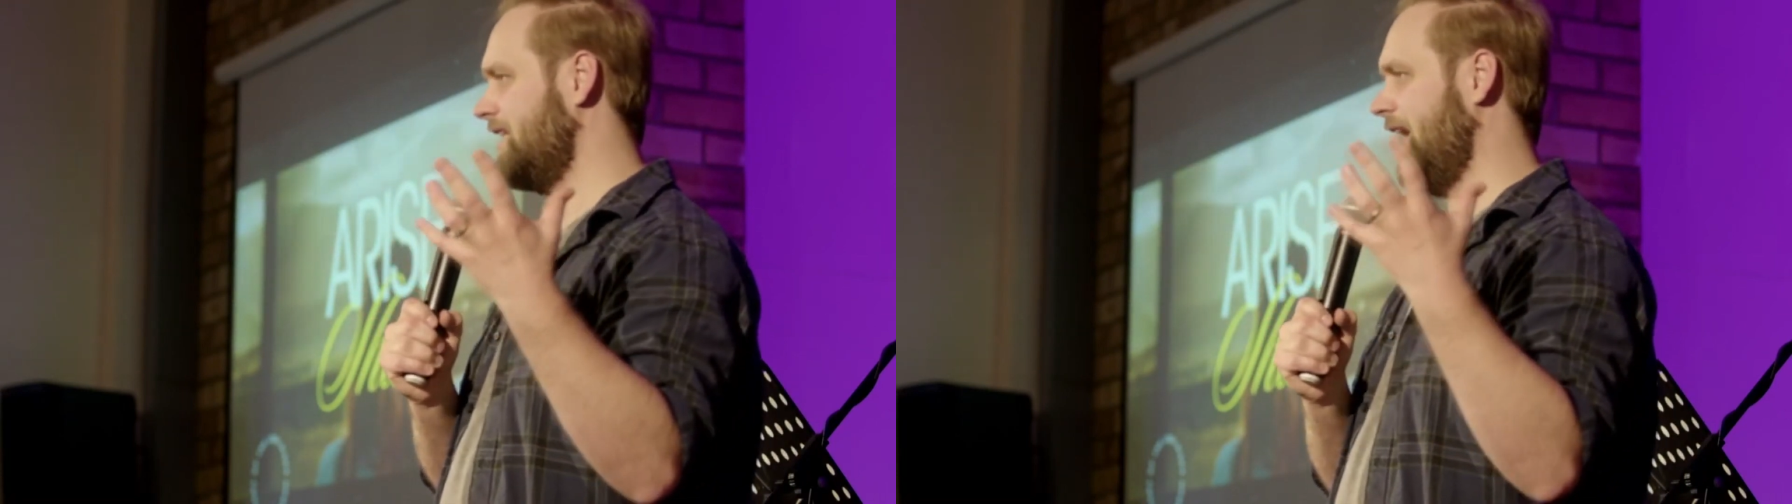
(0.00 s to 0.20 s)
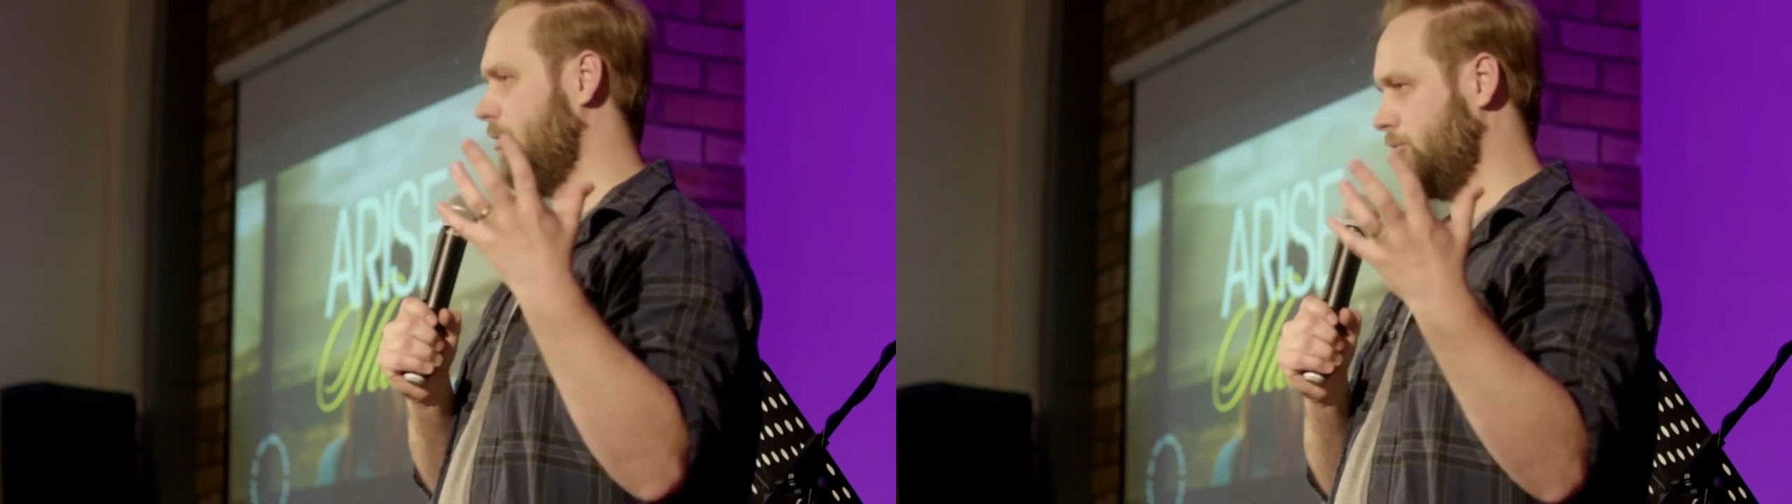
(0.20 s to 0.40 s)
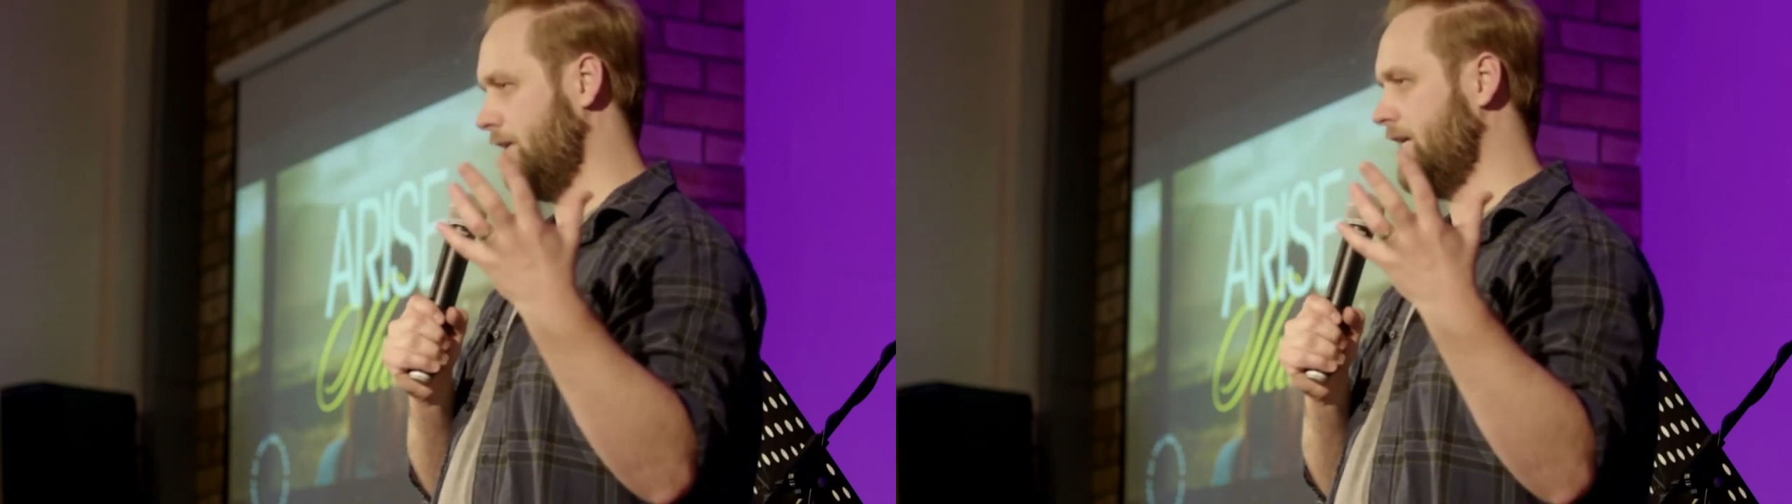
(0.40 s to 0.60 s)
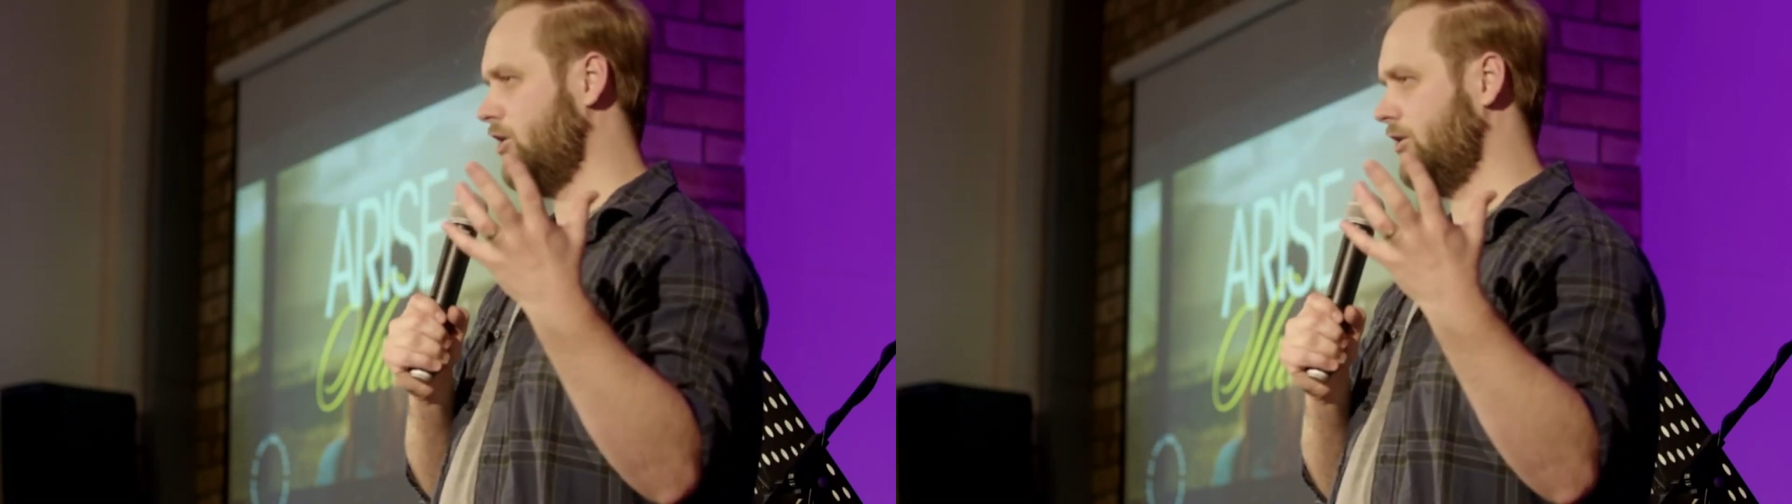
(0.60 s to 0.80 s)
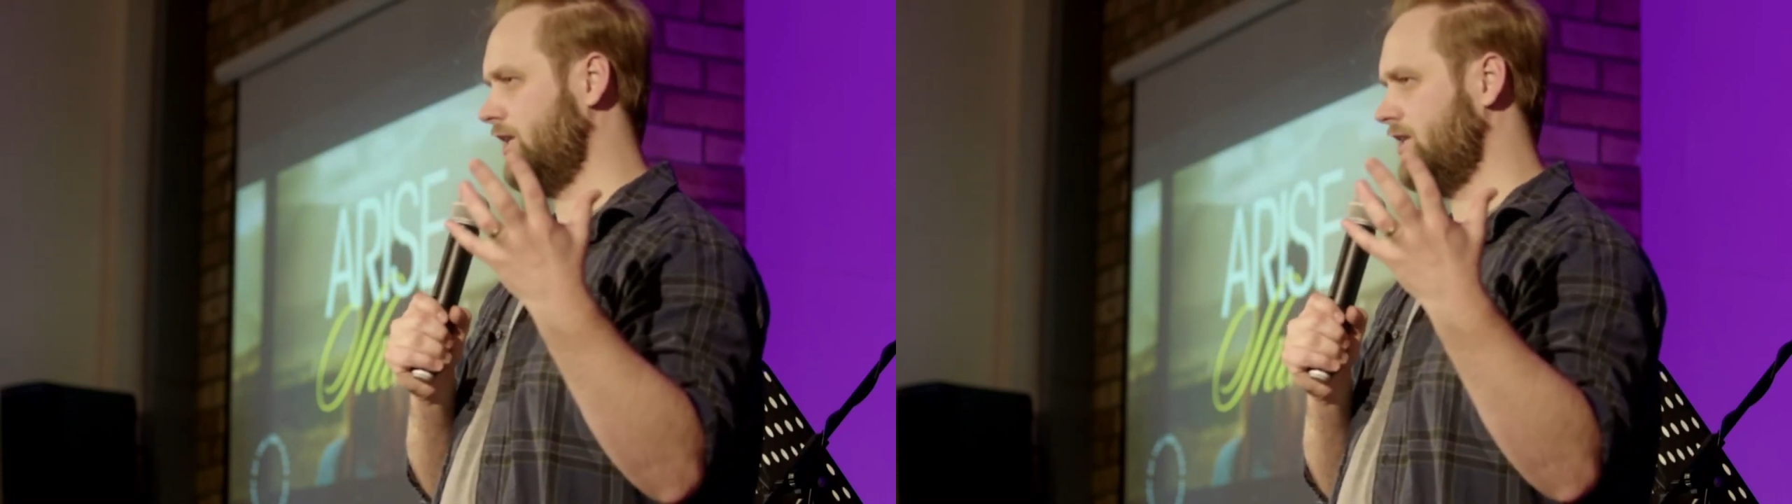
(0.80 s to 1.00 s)
and how great
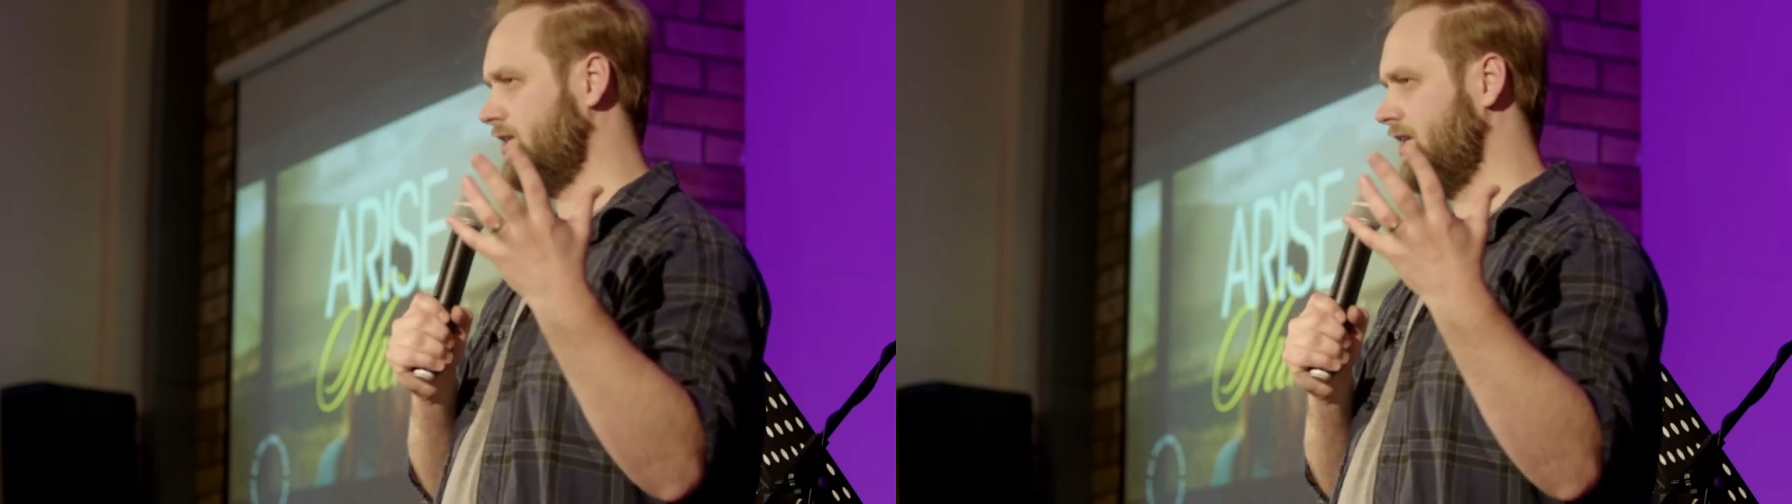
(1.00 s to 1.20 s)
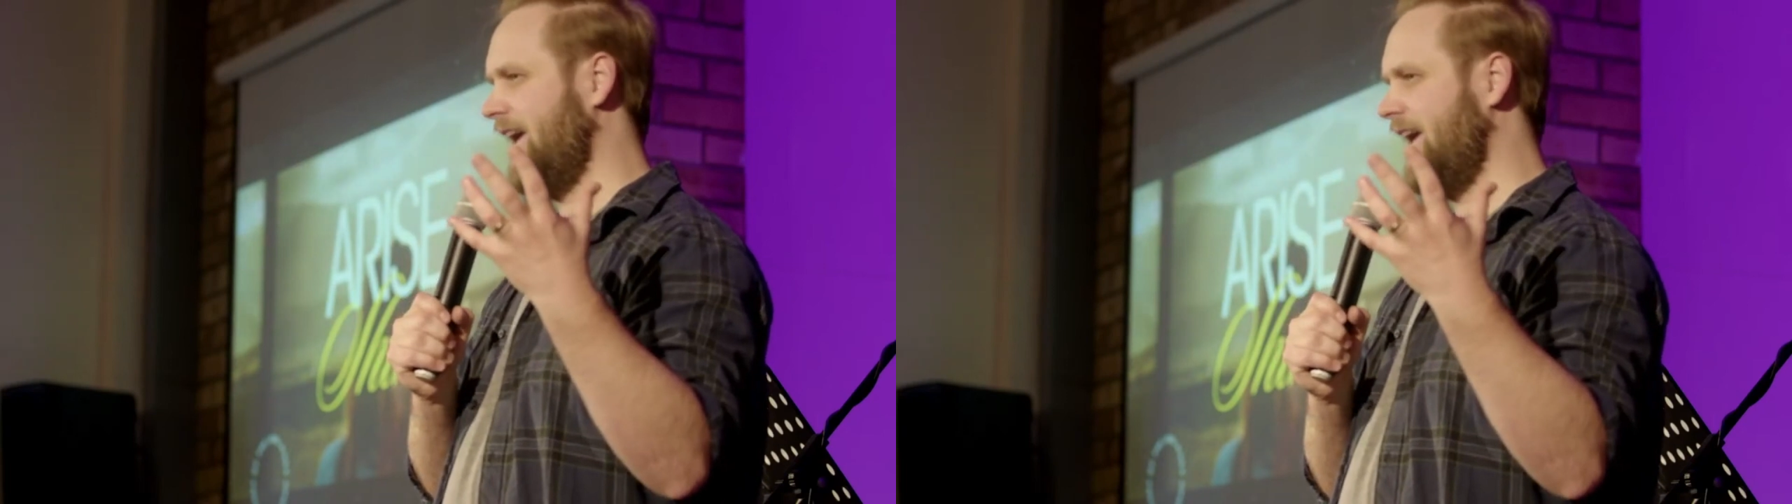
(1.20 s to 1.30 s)
God is,